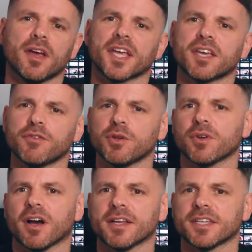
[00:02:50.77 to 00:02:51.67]
in giving
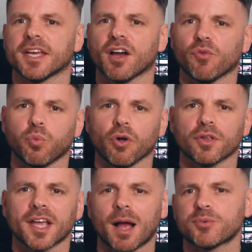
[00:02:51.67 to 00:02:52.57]
you an idea of what
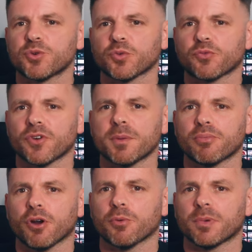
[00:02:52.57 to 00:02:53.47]
the Capsule three
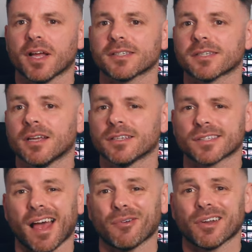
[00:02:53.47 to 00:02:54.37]
Pro Plus
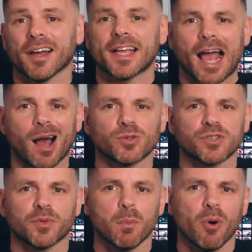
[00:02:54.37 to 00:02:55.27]
sound like out of the